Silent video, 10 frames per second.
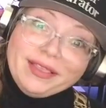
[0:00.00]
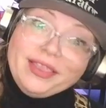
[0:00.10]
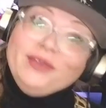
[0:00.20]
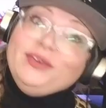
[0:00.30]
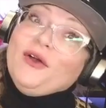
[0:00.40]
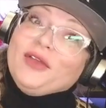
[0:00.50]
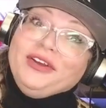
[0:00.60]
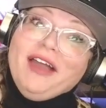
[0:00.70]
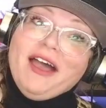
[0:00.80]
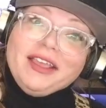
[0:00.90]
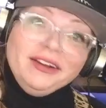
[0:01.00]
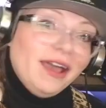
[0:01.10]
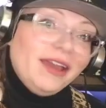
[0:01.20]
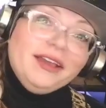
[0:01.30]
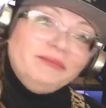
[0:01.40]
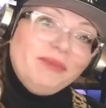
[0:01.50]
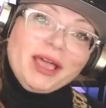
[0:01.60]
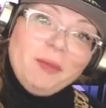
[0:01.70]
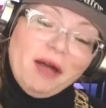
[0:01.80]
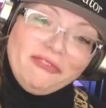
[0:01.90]
You're not a
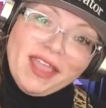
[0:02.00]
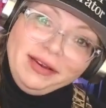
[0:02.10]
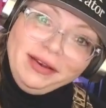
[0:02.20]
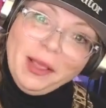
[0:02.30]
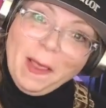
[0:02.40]
pickleball fan.